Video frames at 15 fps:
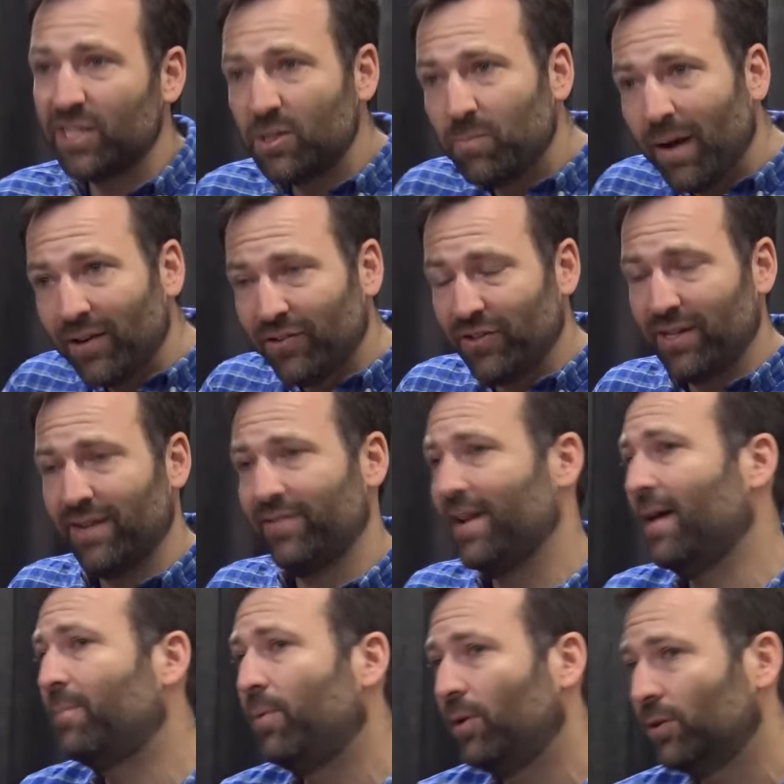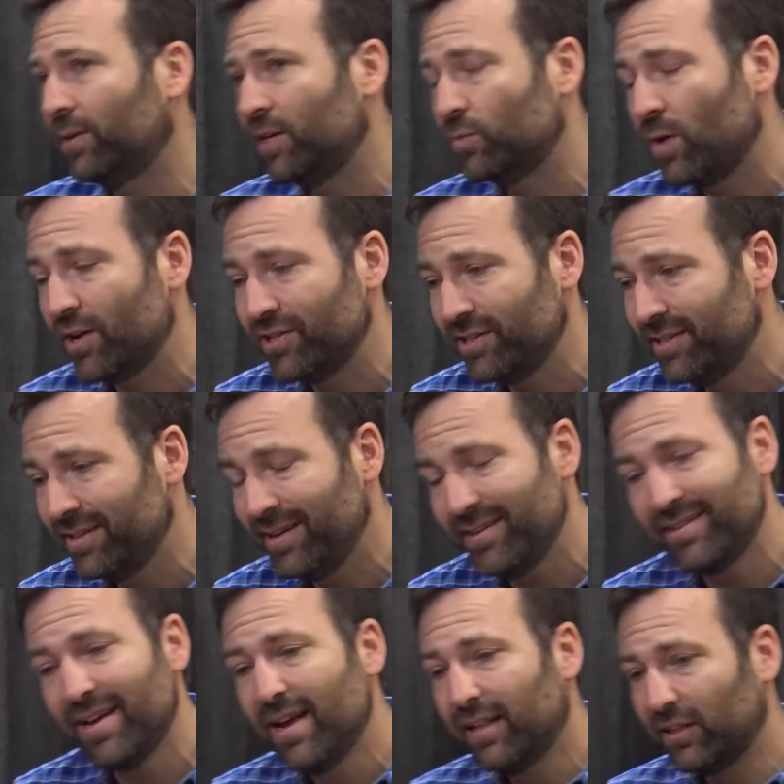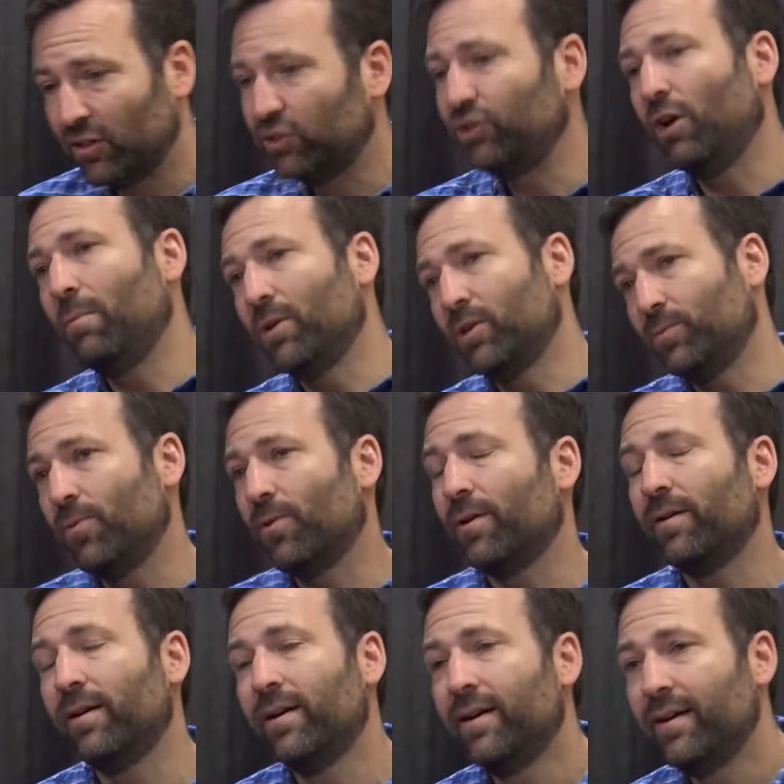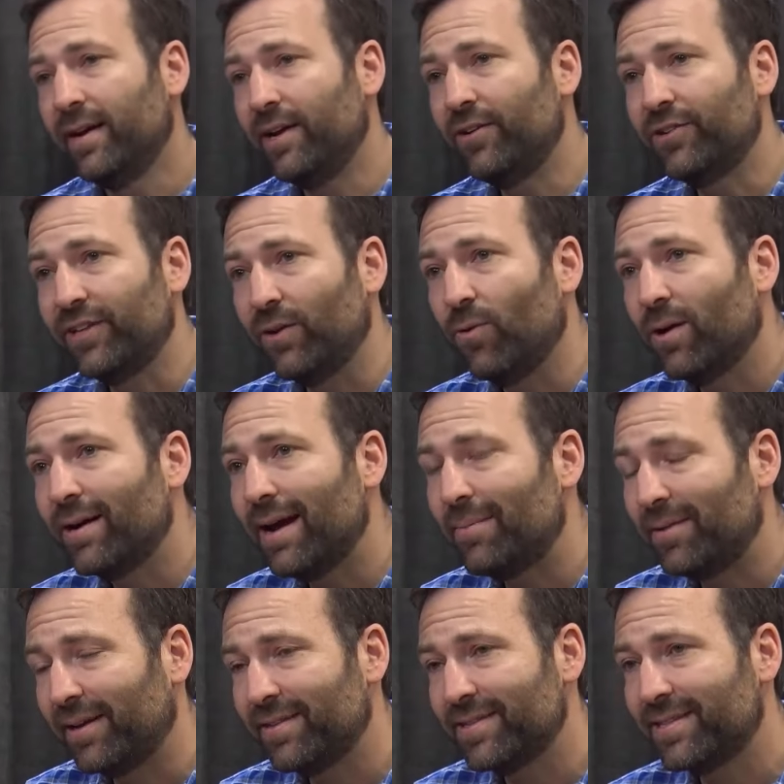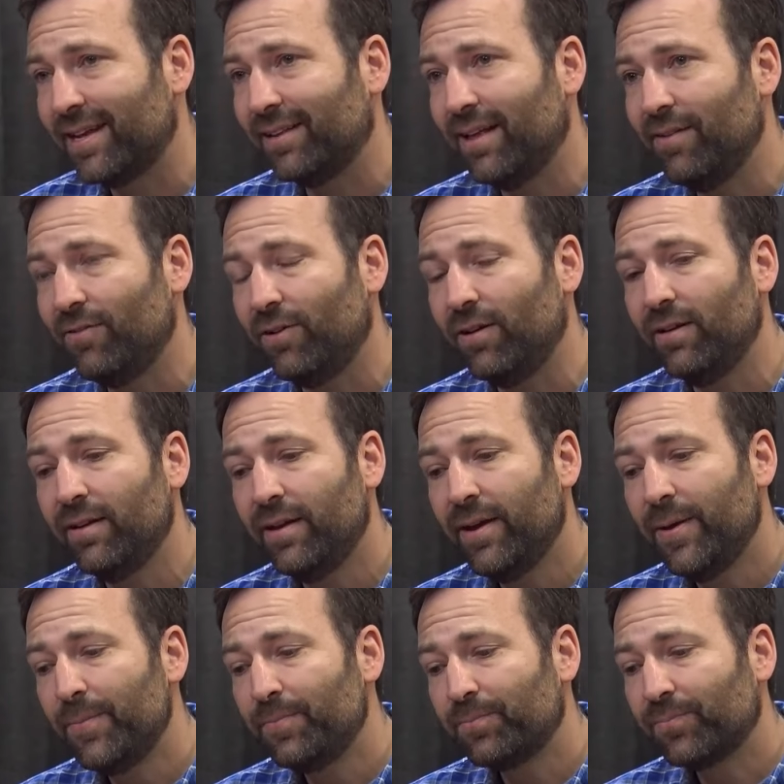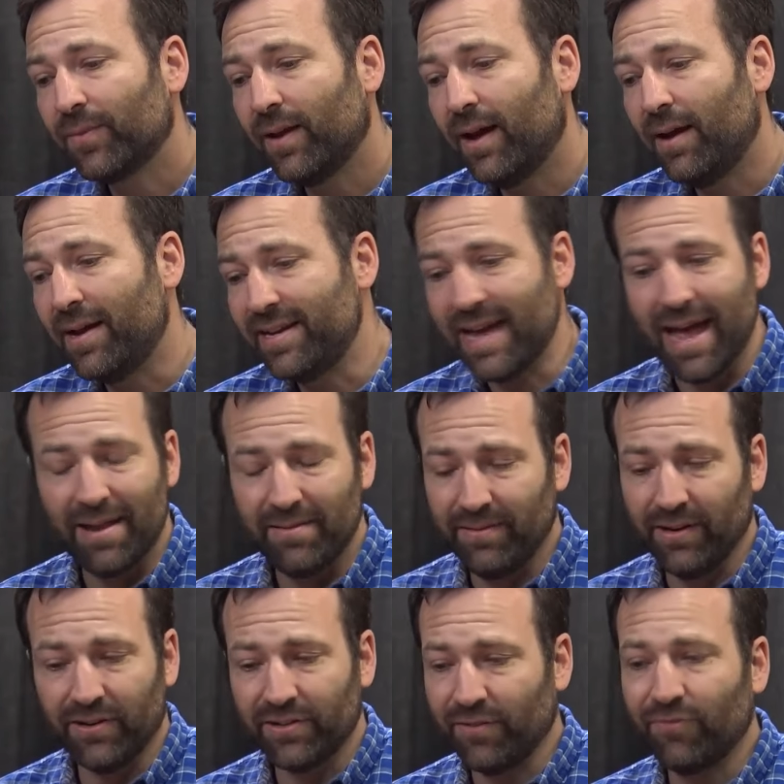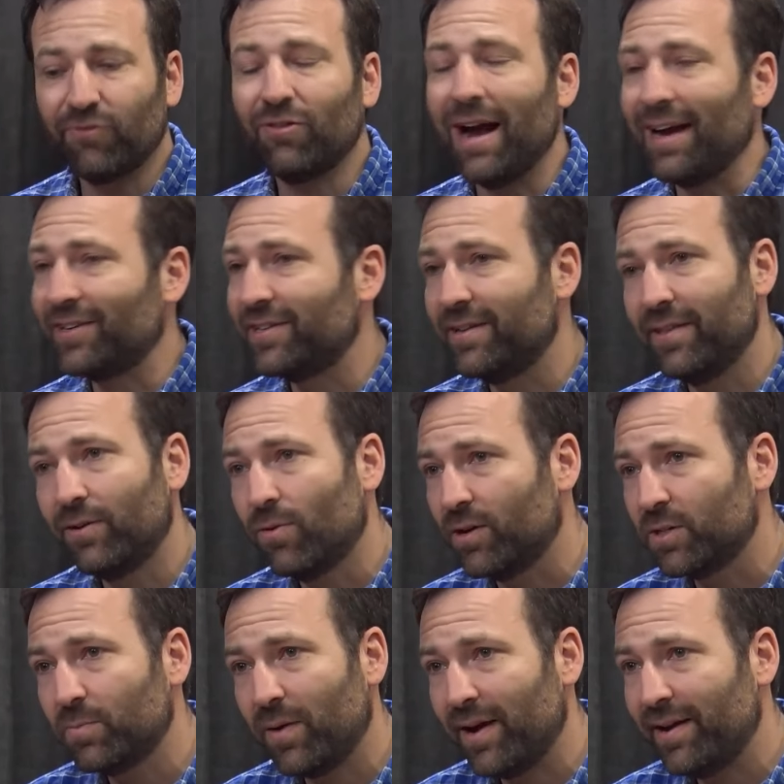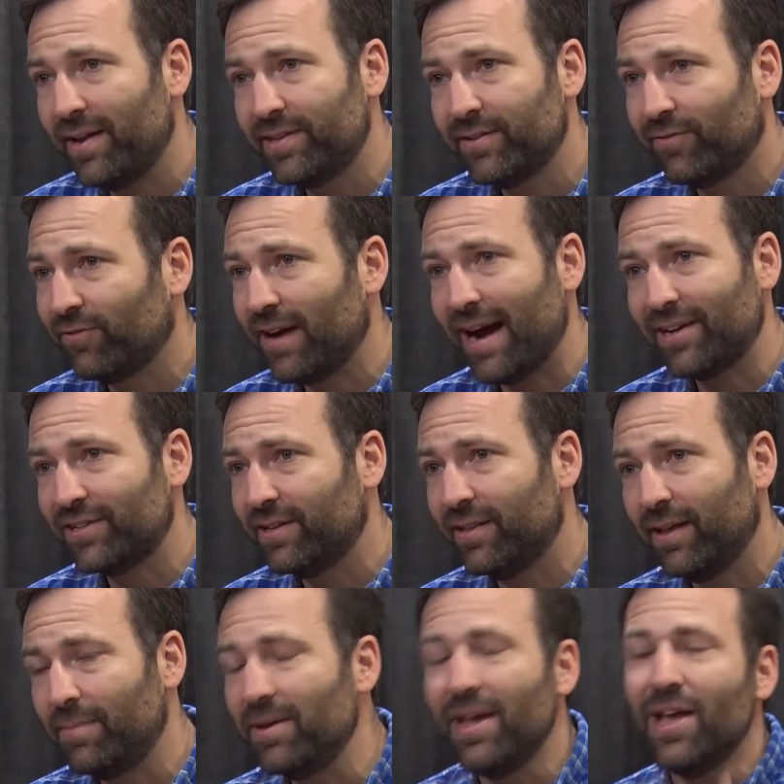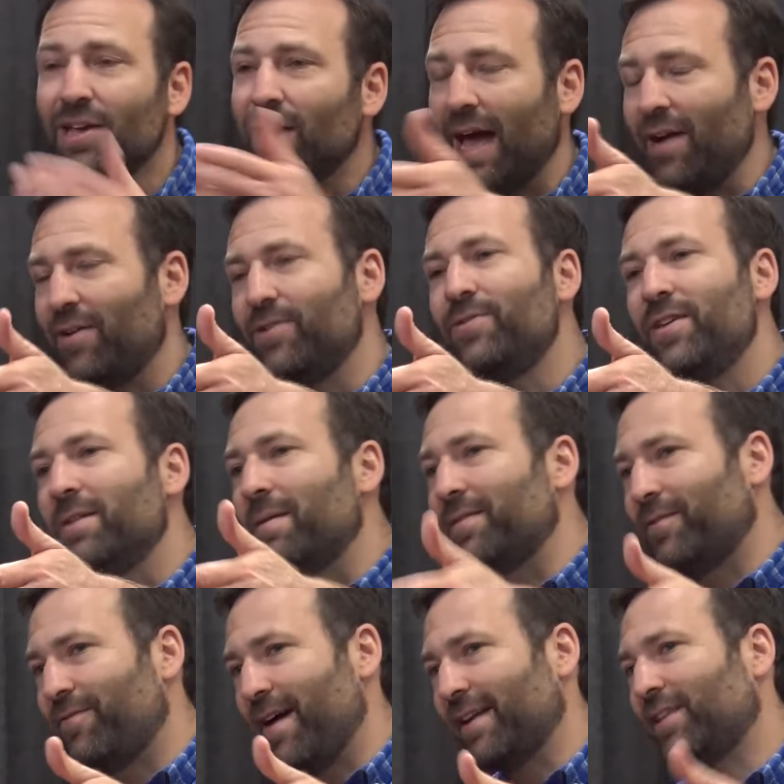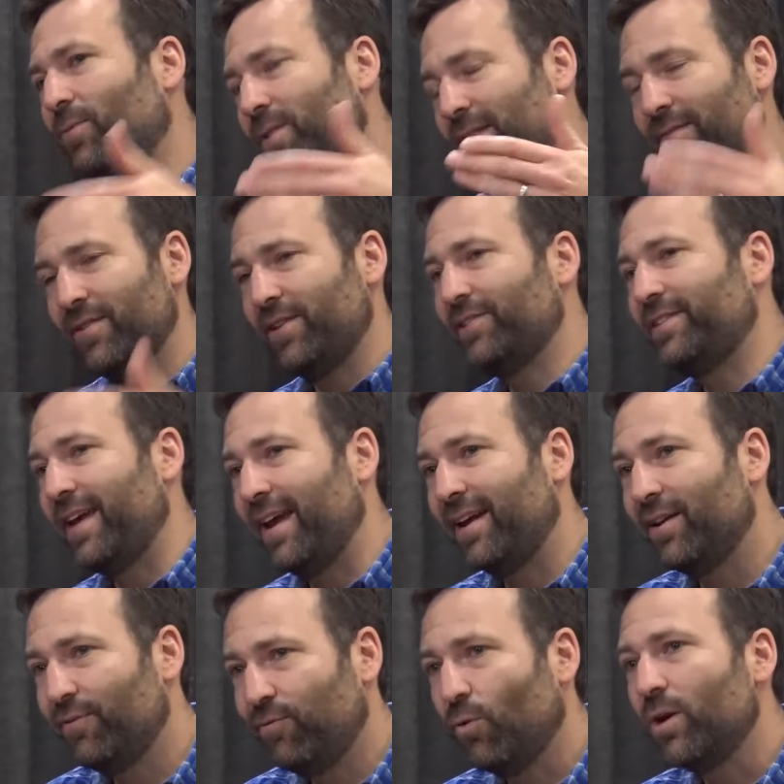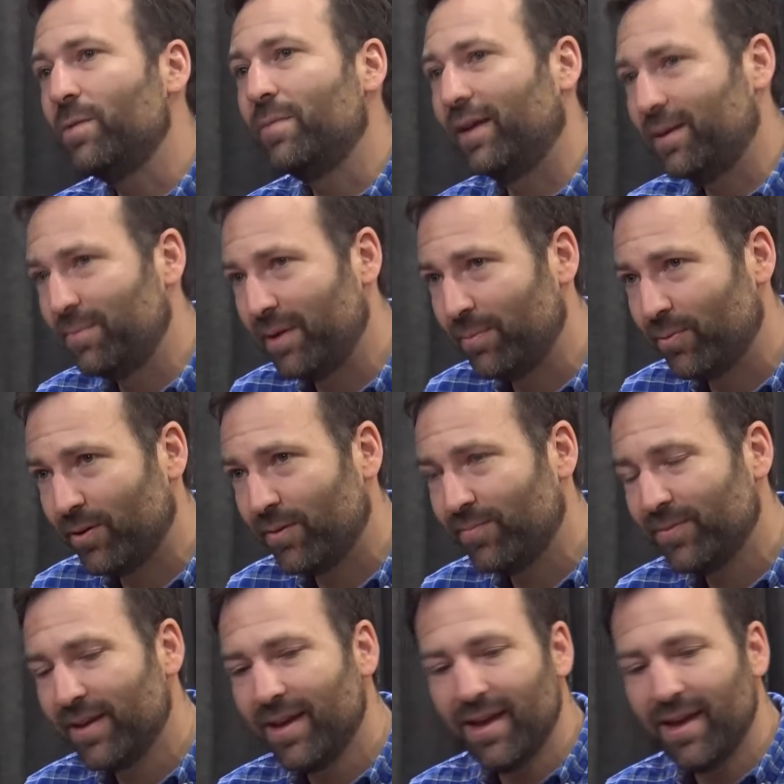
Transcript: especially given how polarized Washington is, there's so much more interesting work happening at the state yeah. level. Uh, and yet, there's a fraction of the correspondence, a fraction of that. I mean, I don't know. You think about the fact that we live in a state of 40 million people.